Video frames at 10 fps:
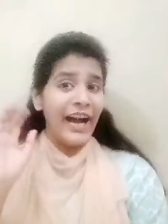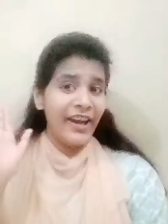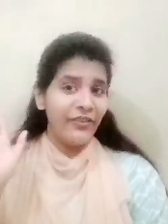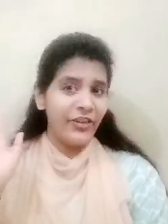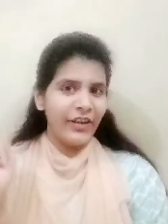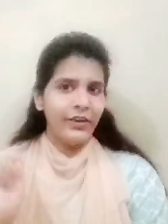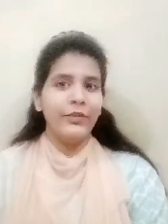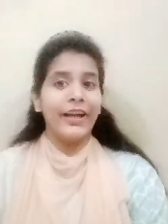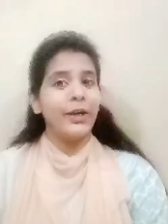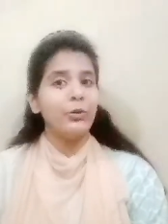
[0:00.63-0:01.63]
Hi
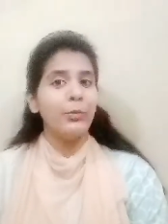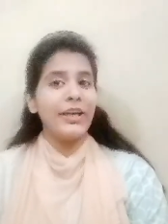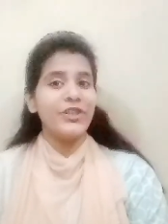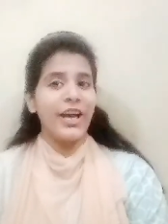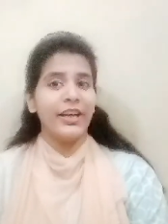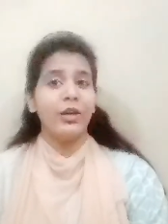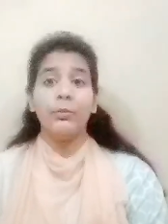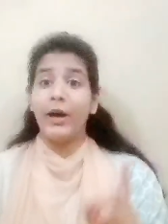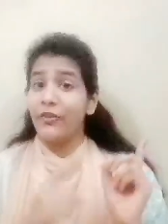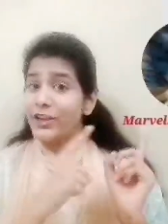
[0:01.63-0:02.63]
everyone, welcome to my
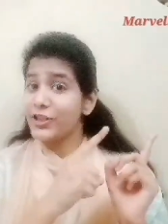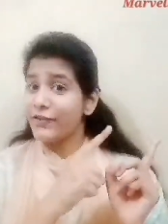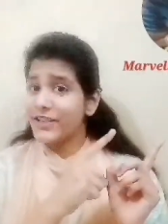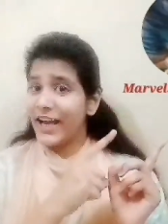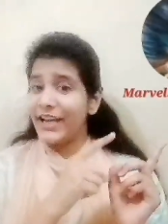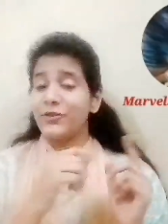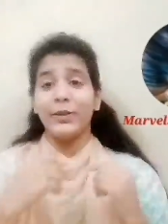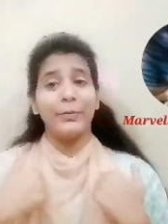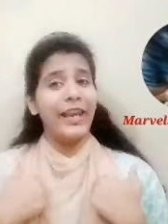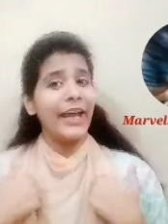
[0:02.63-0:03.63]
channel Marvels of
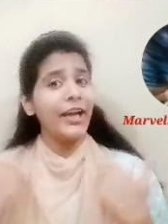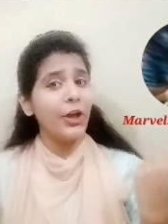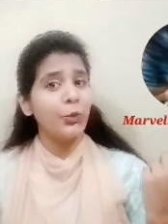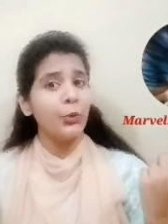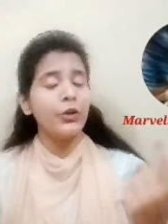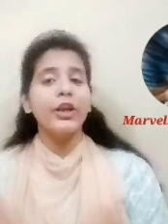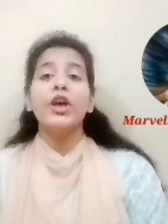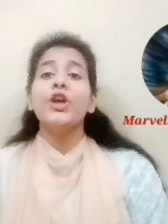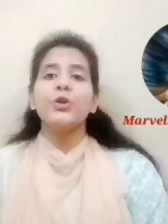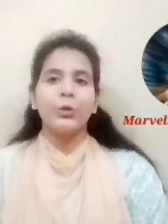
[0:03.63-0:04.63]
Science with Malaika Noor.
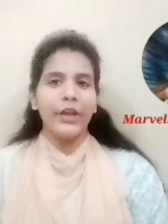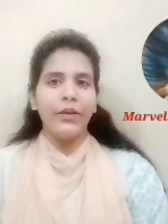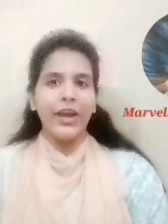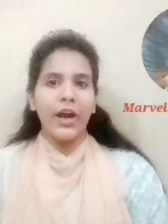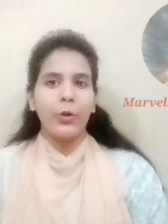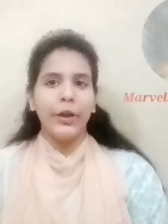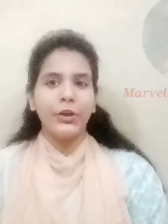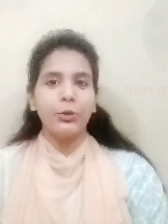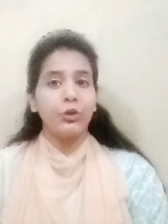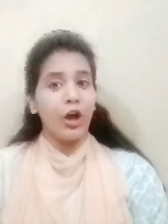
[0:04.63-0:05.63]
Today we are
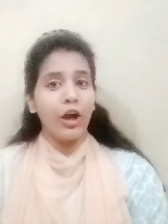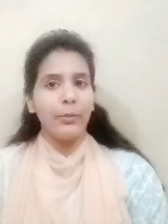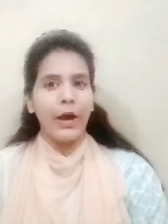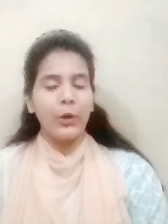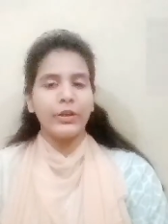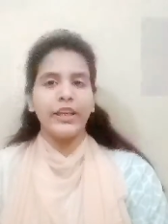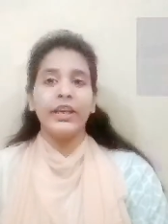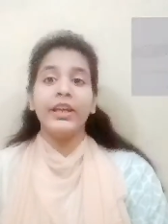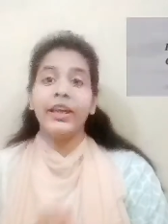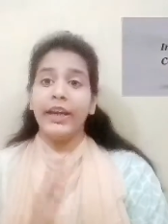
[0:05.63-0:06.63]
going to talk about
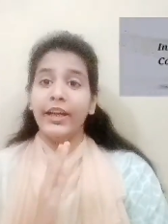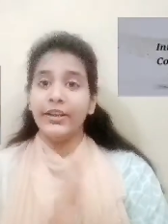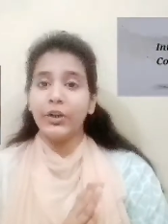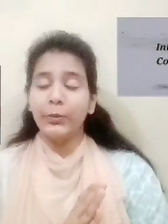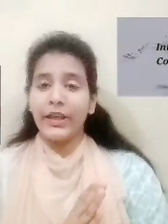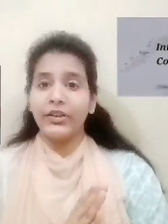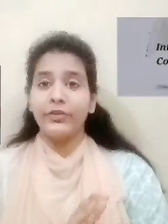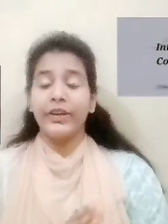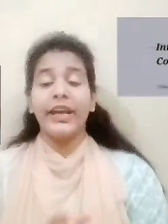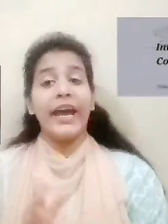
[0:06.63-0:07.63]
the
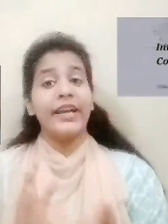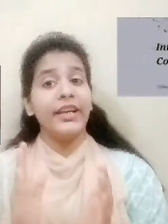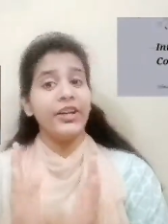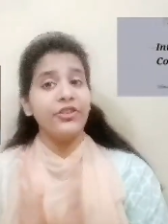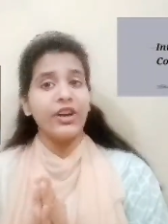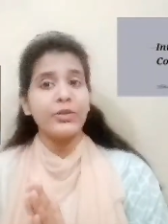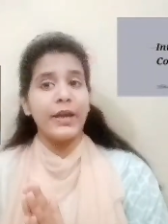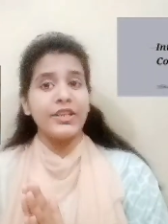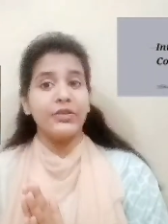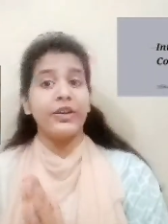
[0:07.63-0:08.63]
interspecific and
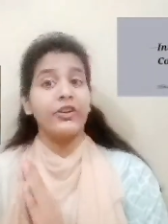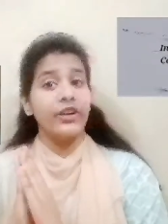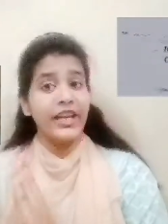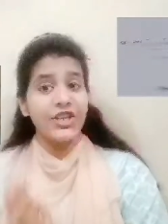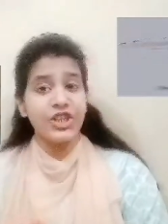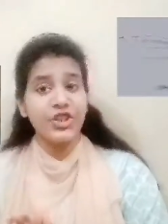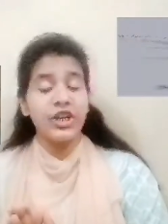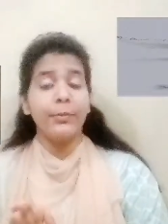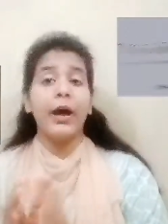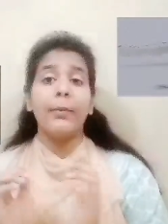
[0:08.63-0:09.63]
intraspecific
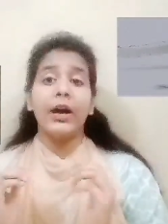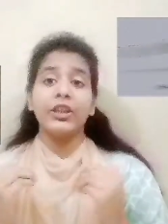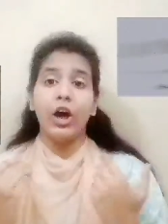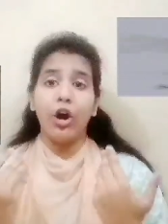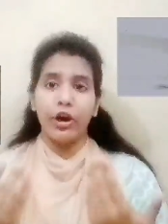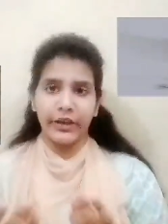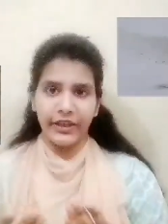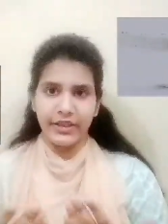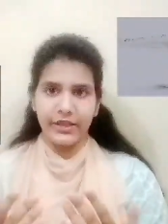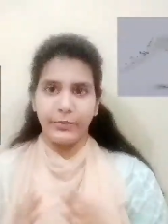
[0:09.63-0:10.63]
relationship among the
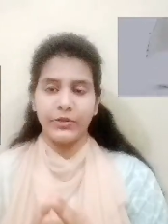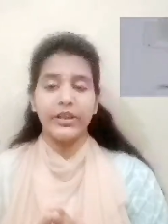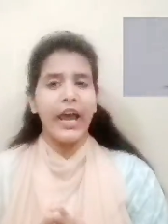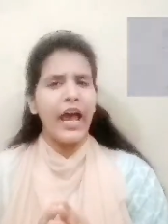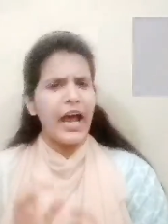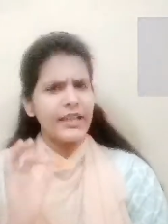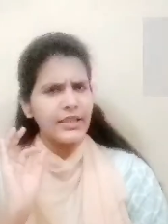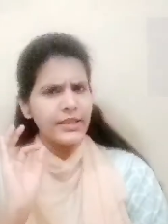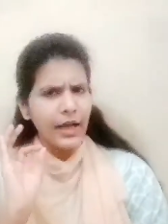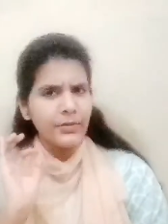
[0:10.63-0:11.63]
organisms
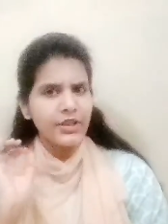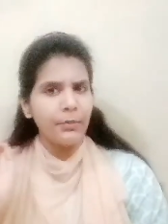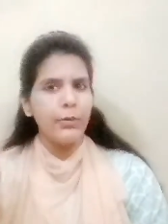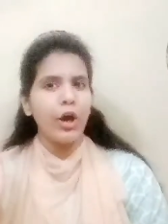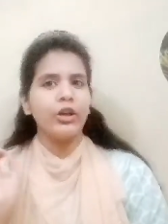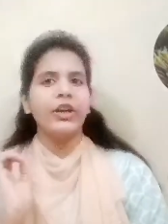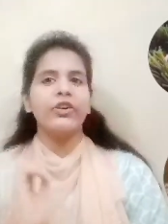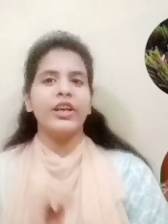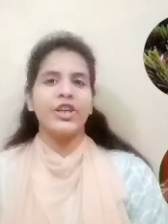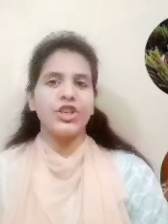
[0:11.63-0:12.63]
and some
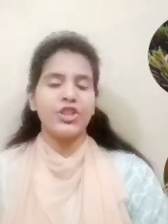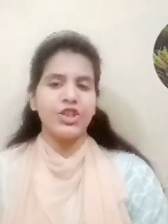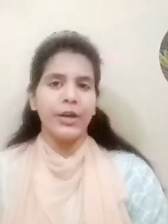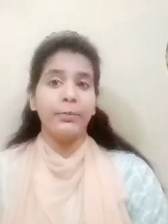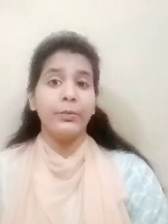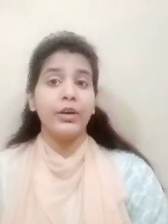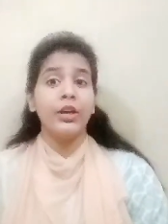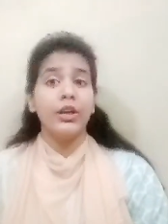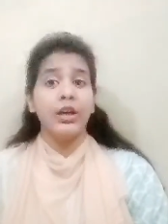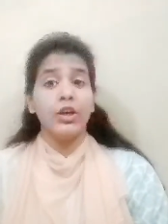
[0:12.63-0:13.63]
symbiotic relationship.
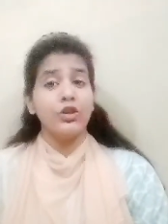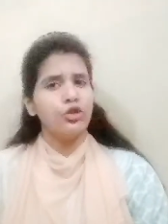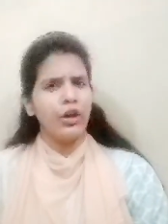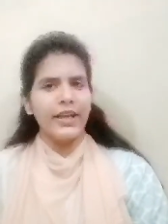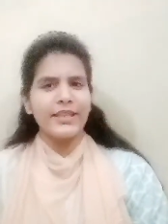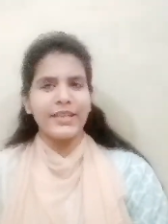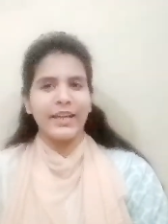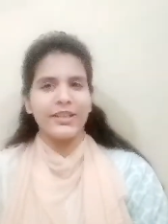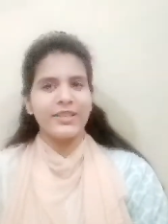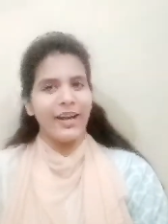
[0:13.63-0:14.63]
So let's
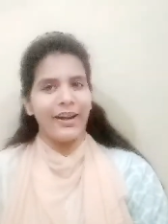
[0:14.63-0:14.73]
get